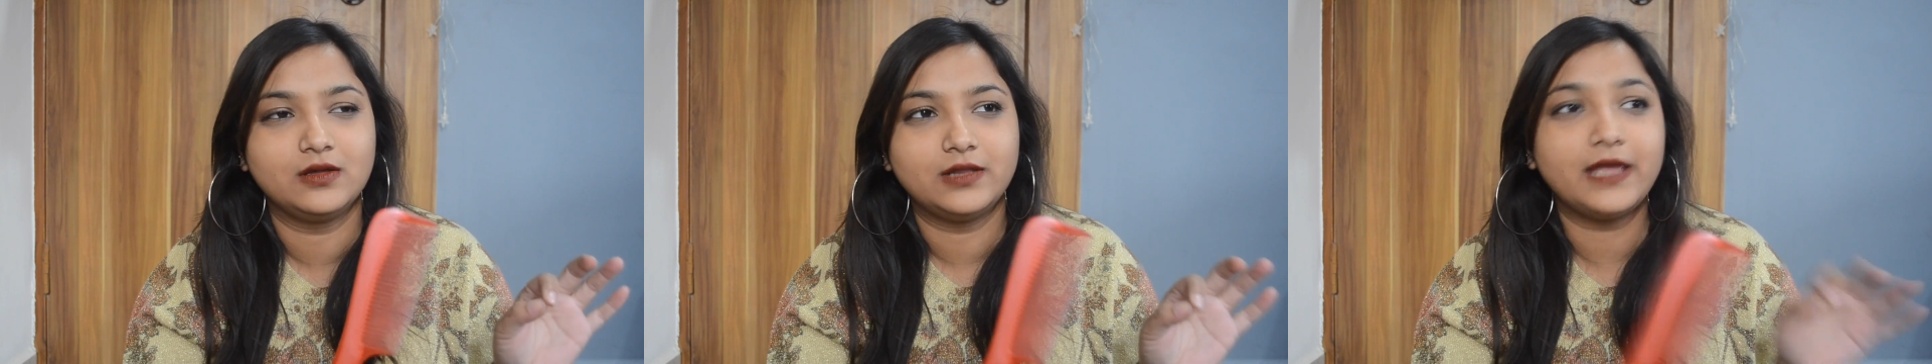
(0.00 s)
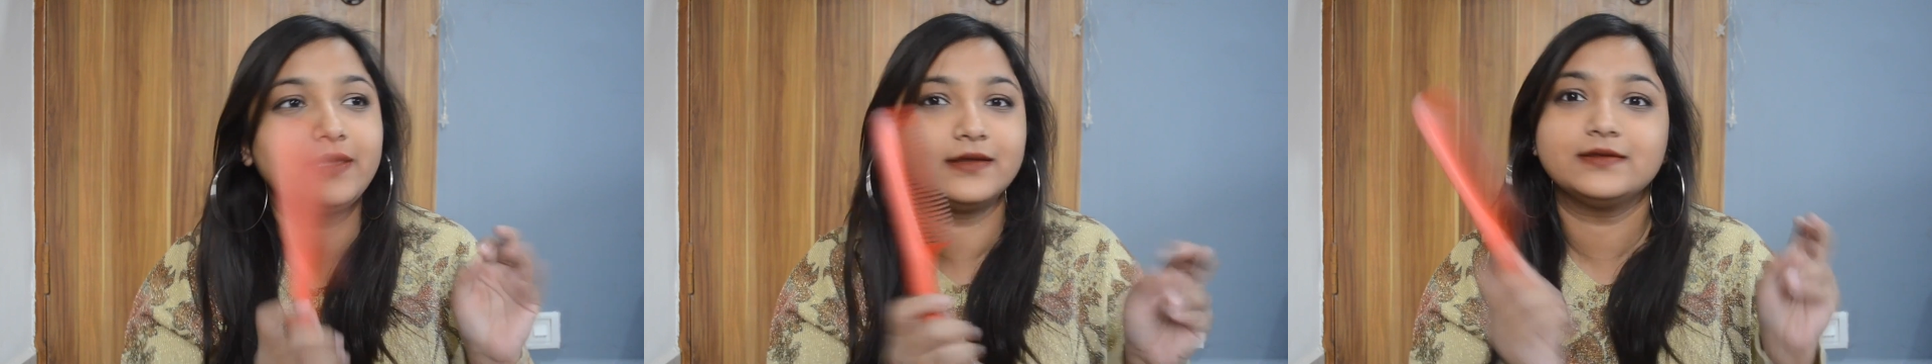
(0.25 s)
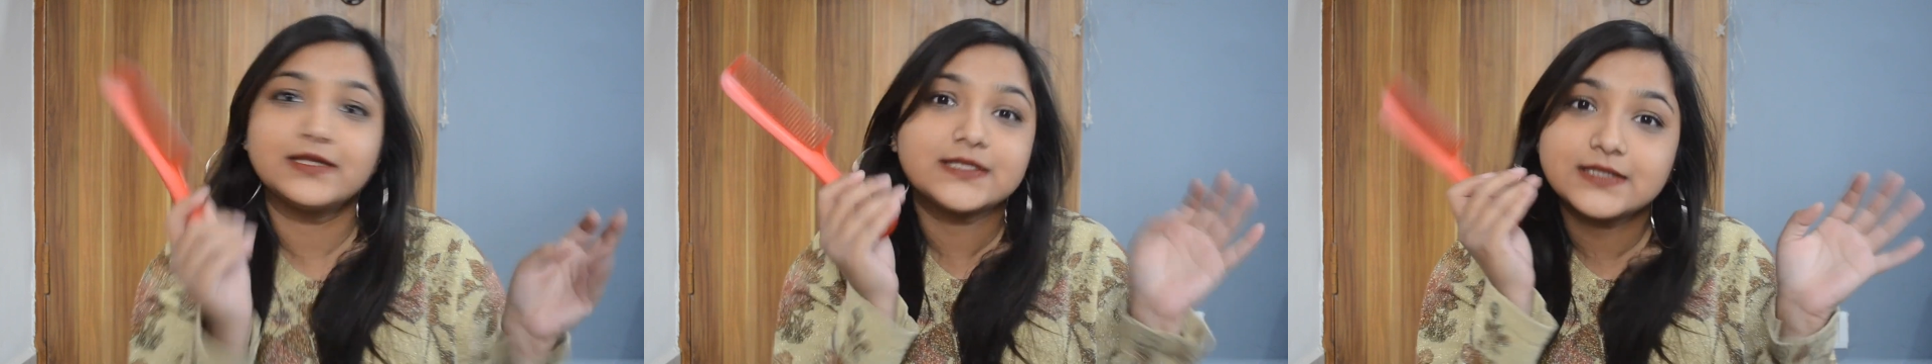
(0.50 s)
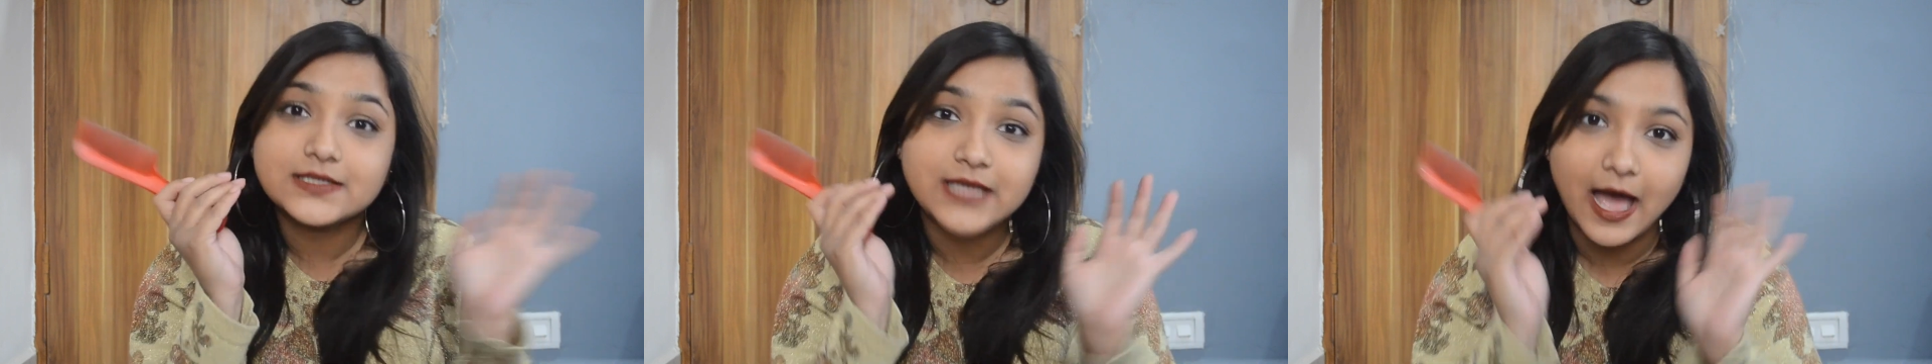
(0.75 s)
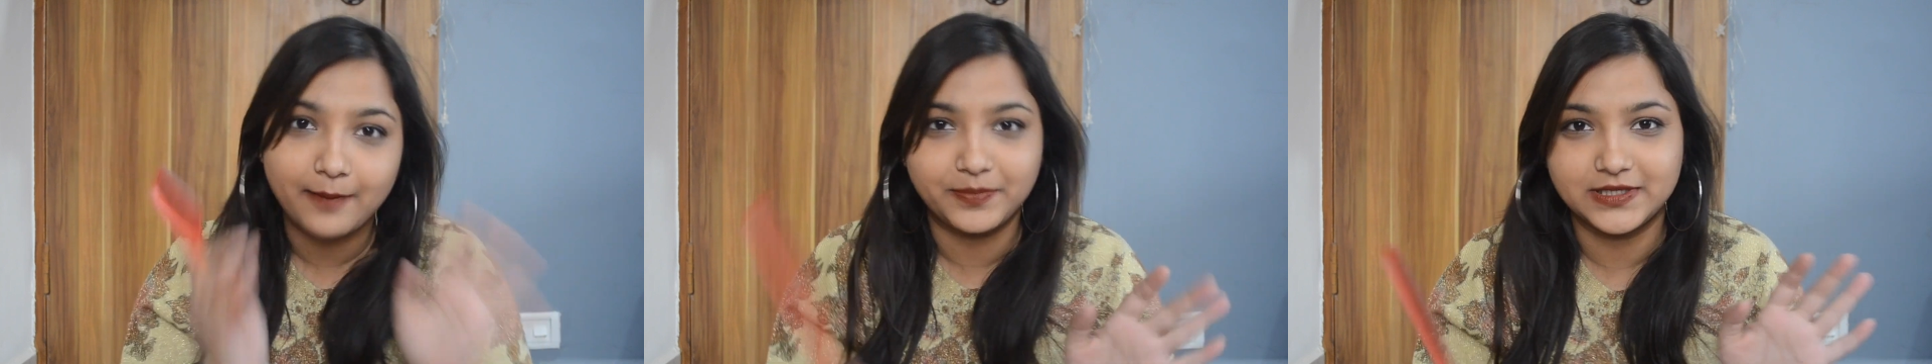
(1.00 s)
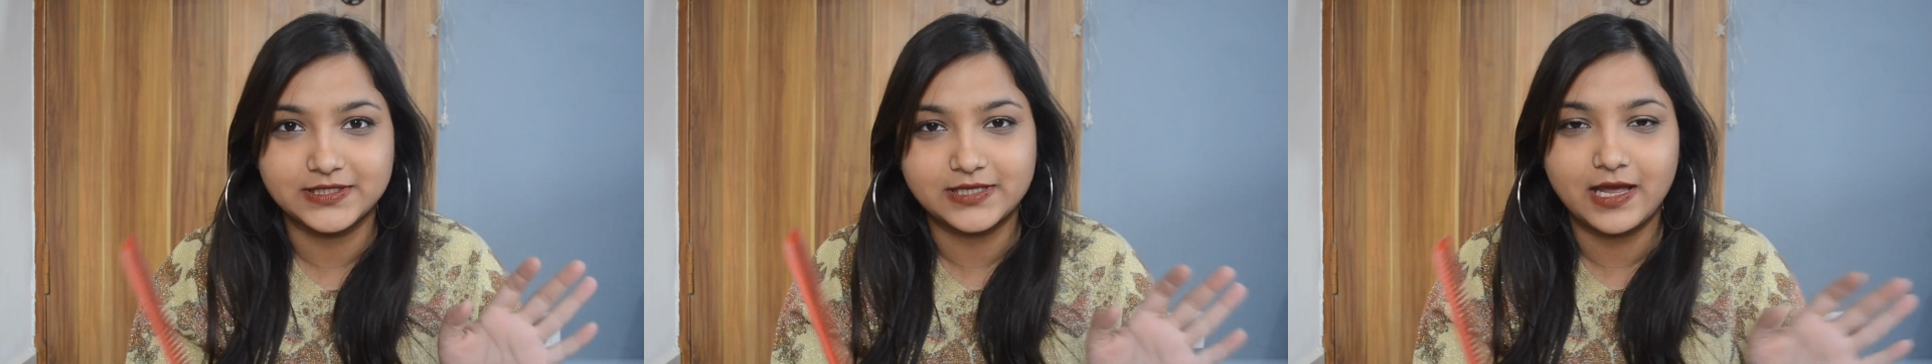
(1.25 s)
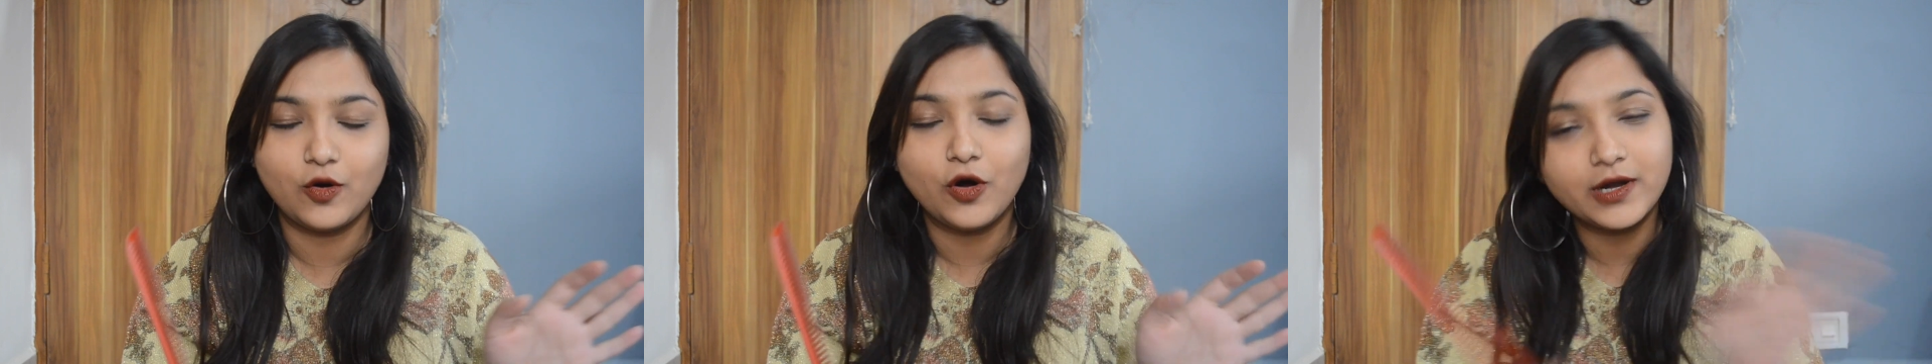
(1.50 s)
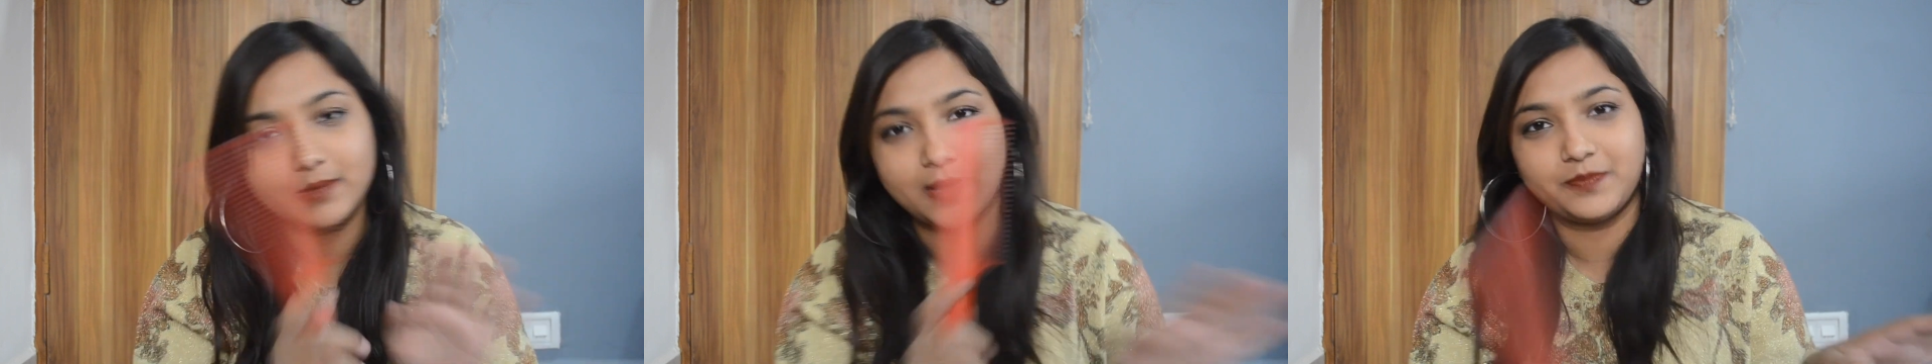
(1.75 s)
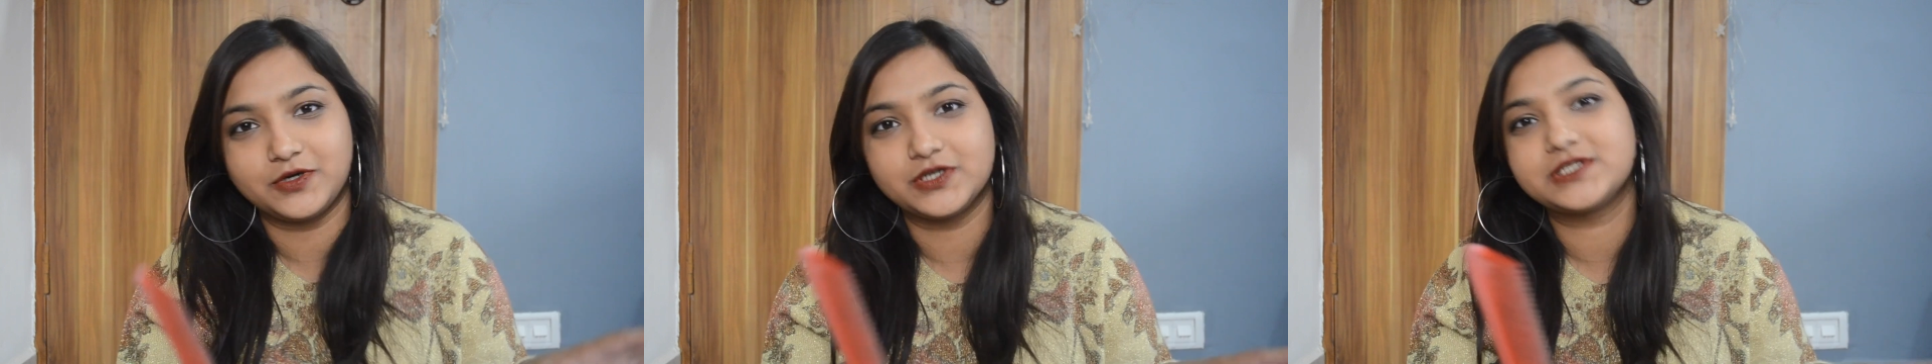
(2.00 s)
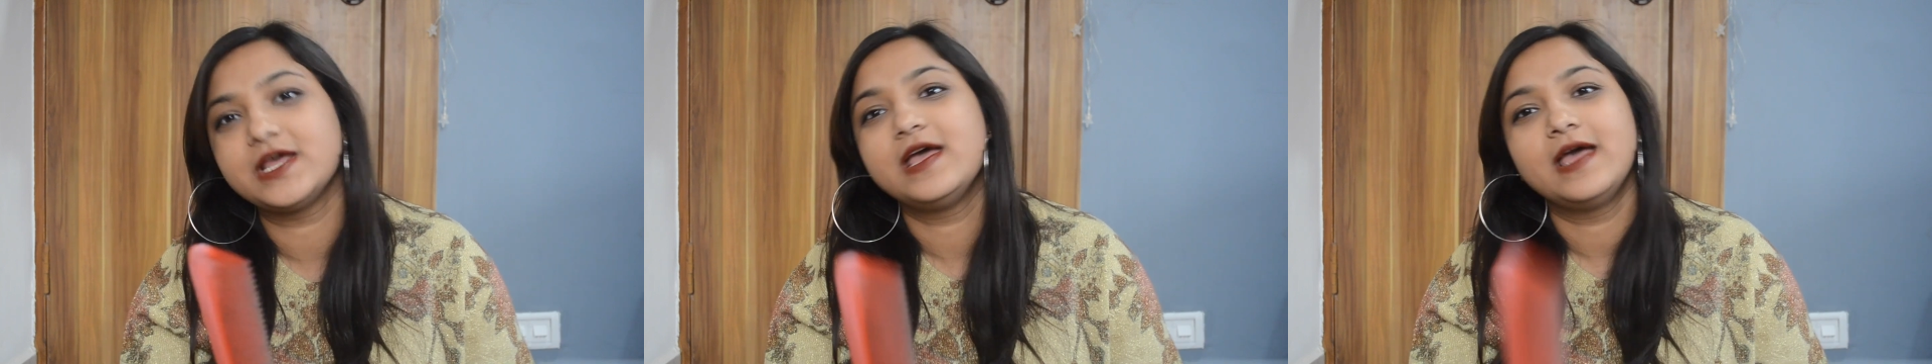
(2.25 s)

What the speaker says: Like this happens, or in my purse,